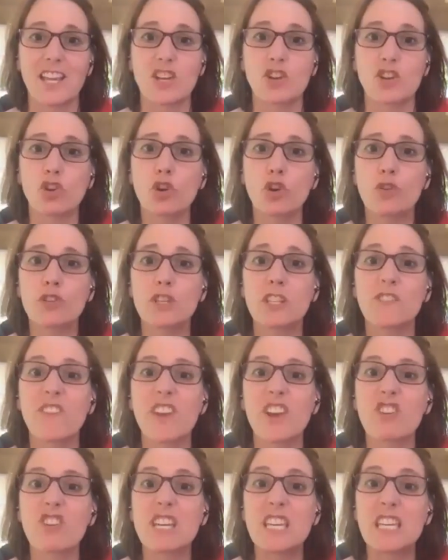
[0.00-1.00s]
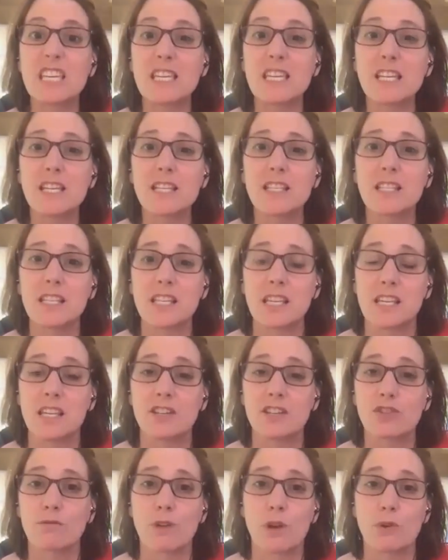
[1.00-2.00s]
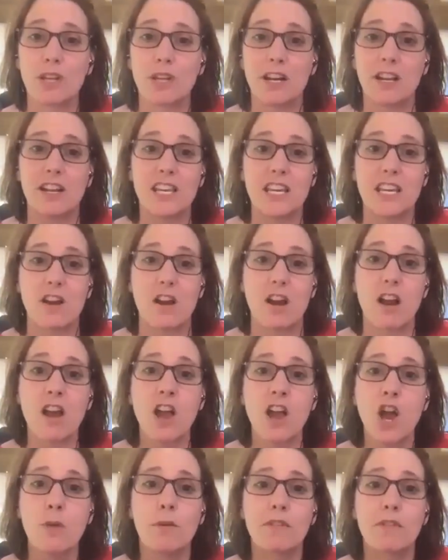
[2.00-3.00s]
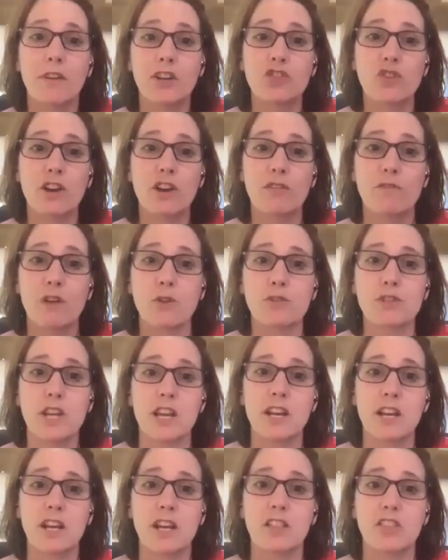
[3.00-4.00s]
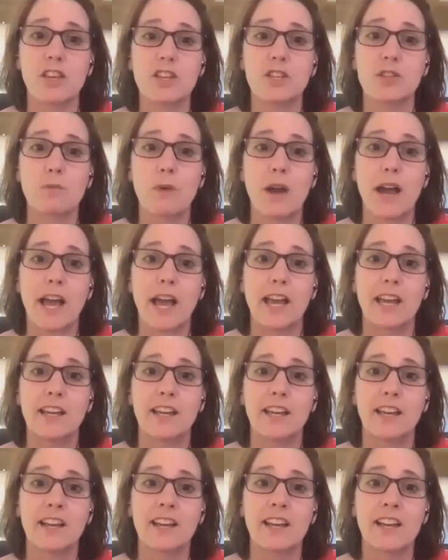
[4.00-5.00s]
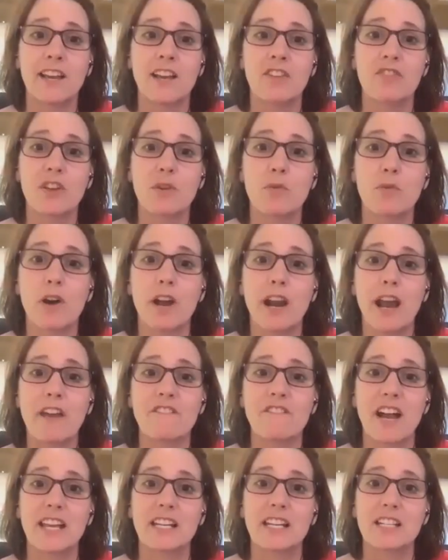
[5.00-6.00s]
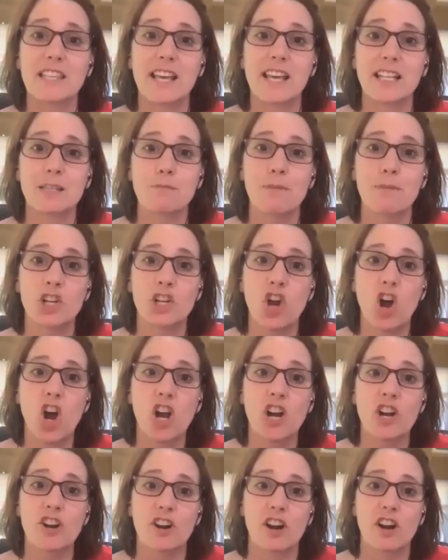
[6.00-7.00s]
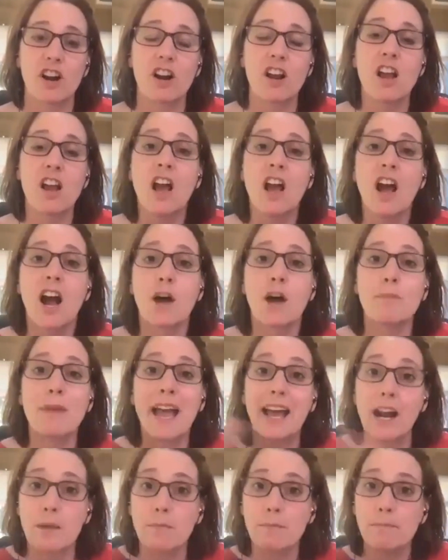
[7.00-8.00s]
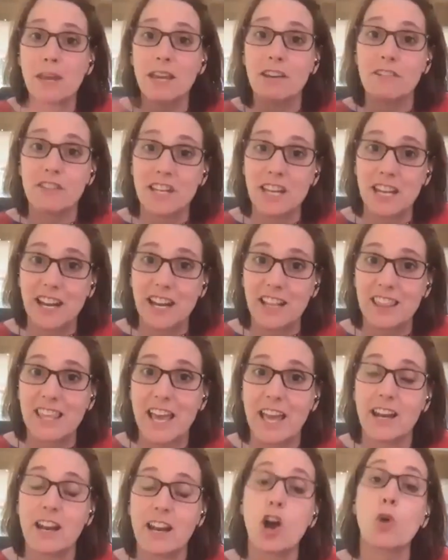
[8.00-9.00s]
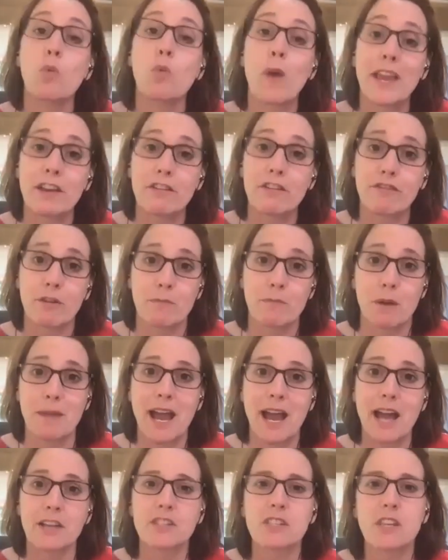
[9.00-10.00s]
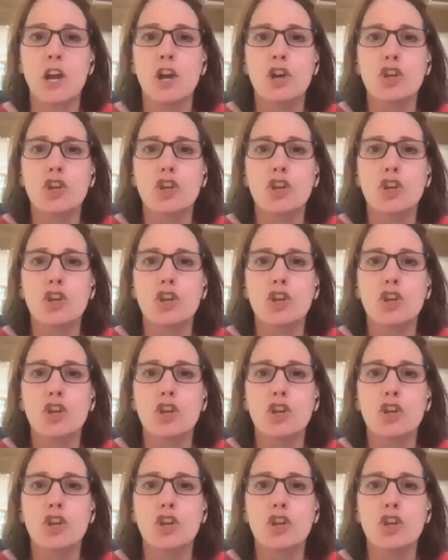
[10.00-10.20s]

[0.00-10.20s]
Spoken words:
And you'll notice it's very easy to rotate it here. But if I try to rotate it this way, then what I find is that's much harder. And I'm pivoting it then away from the mass.